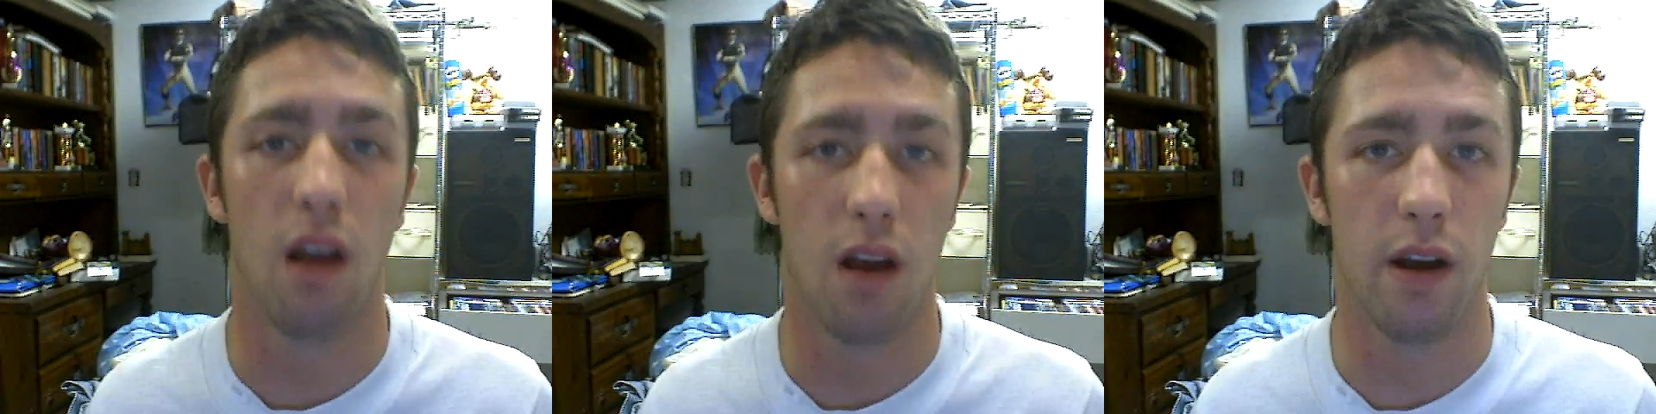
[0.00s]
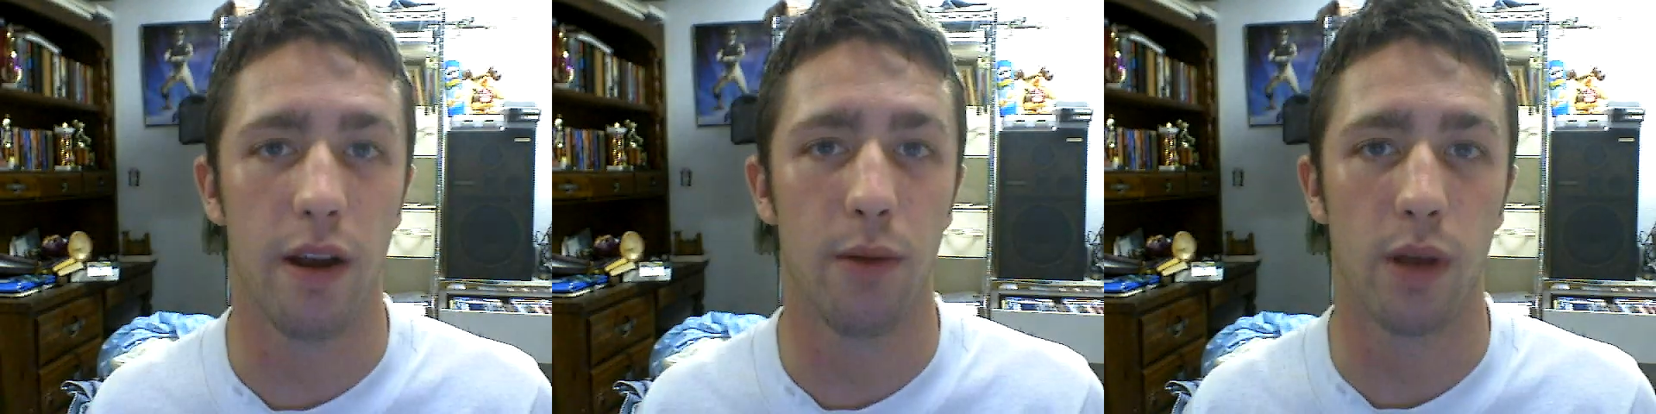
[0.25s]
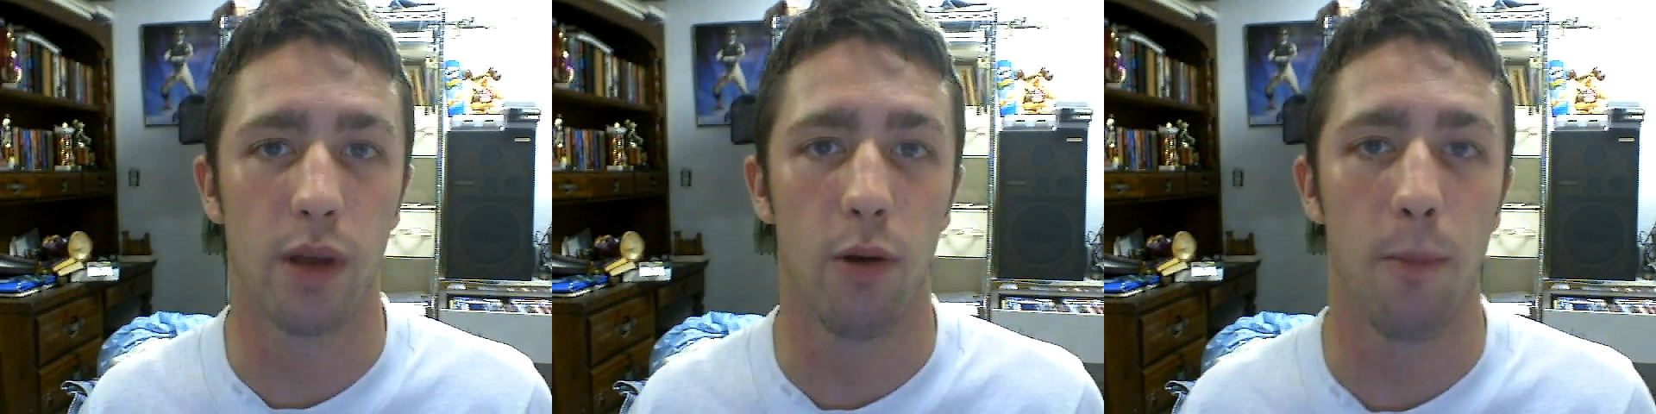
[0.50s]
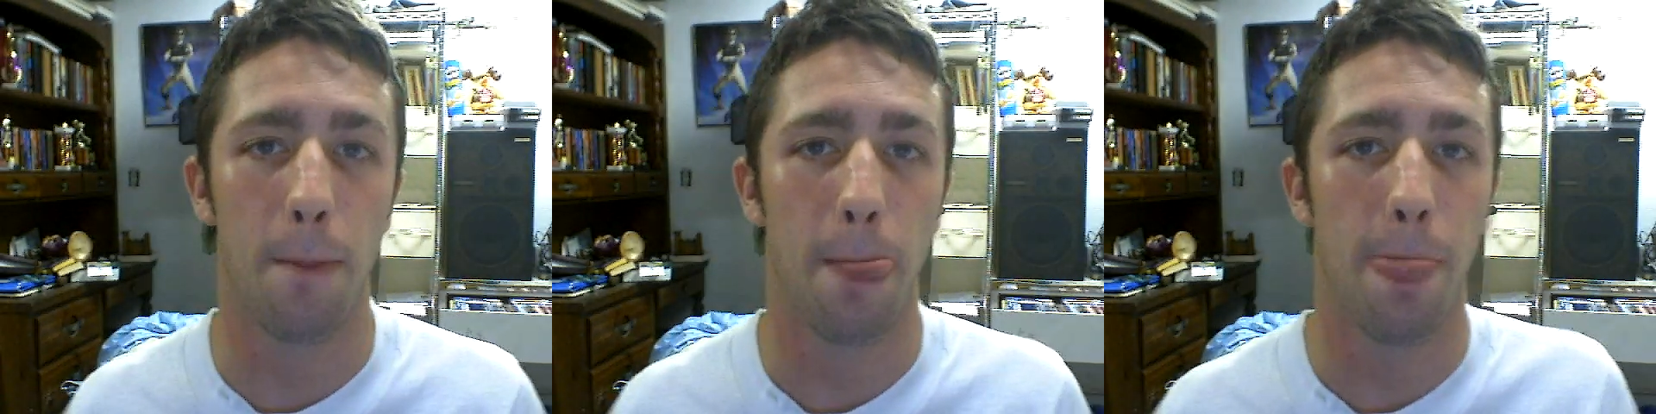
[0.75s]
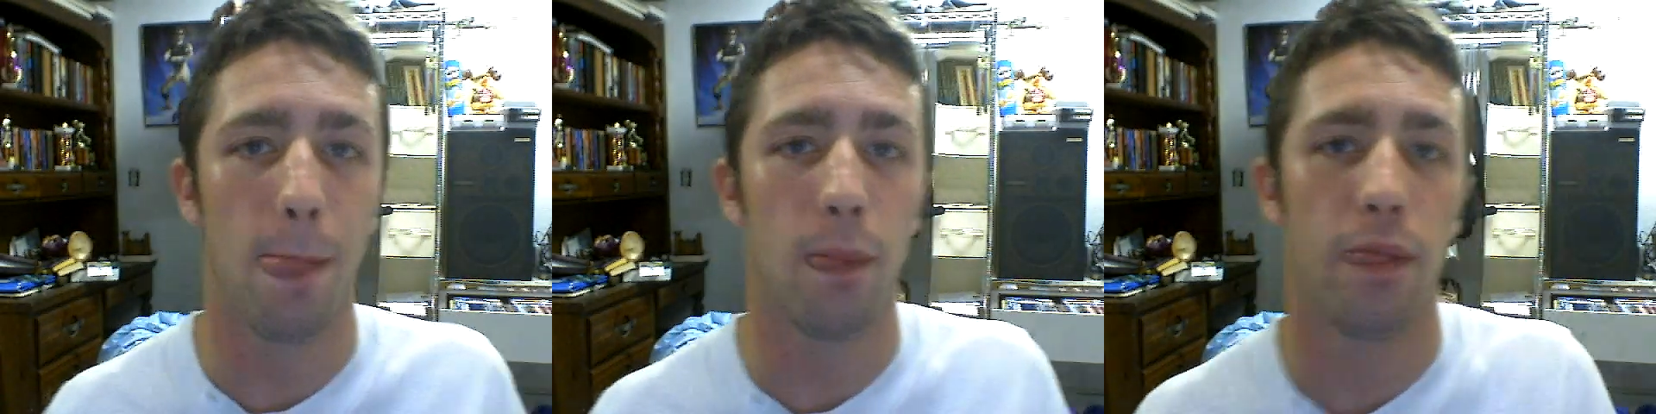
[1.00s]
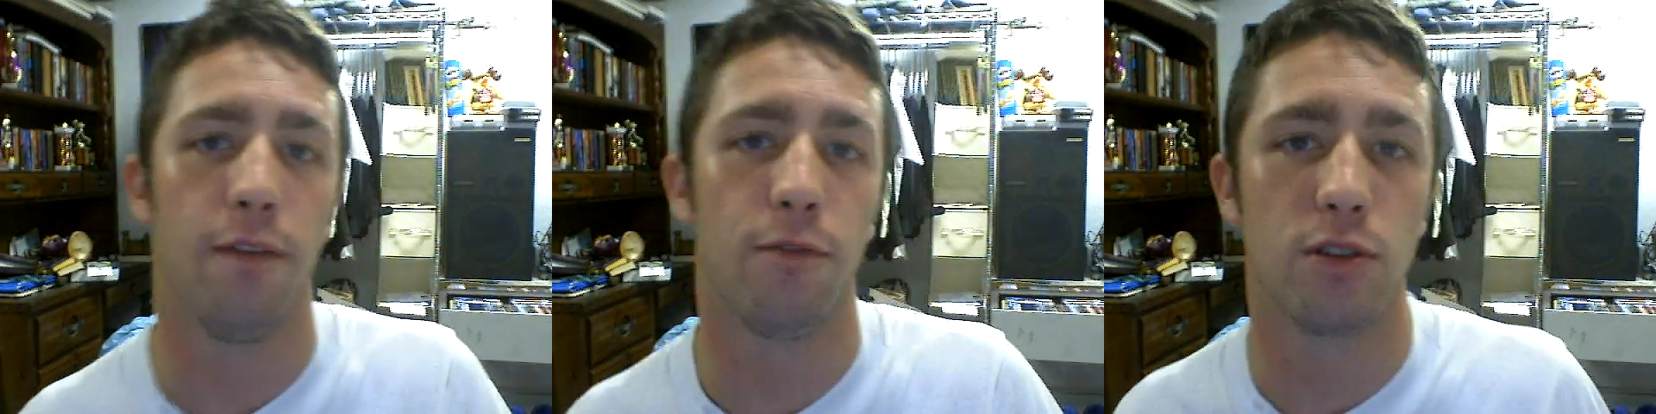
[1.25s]
alright, here we go.
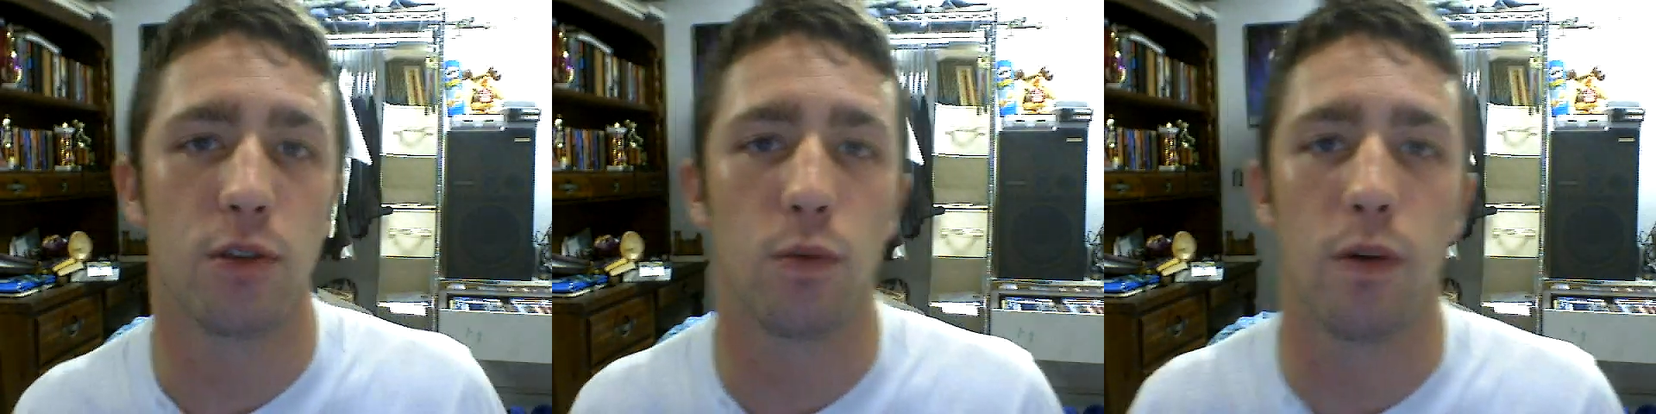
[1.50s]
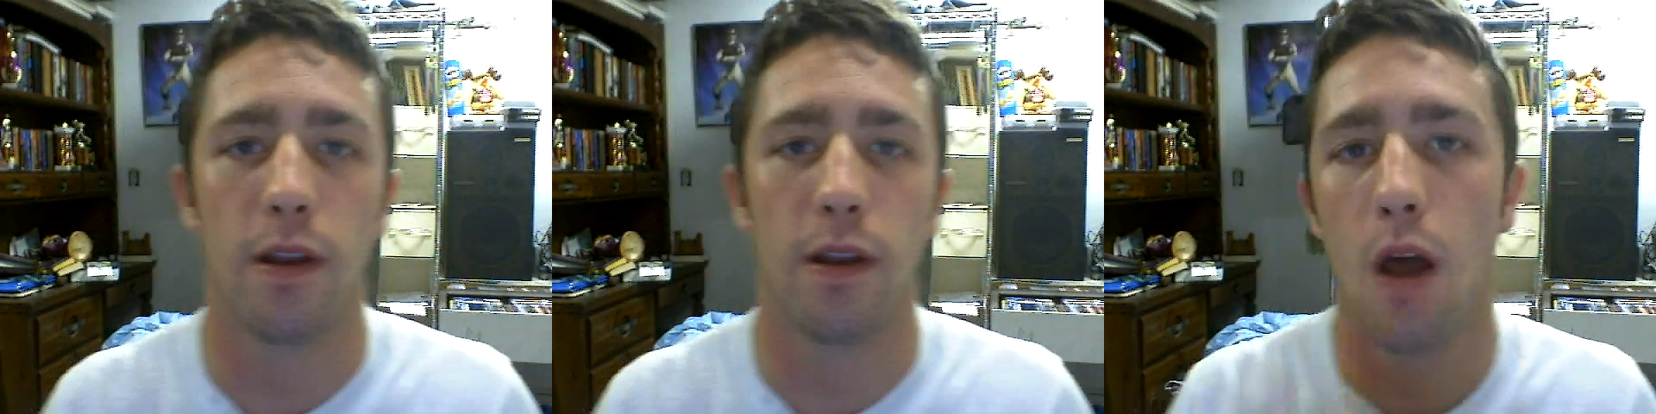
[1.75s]
The first one.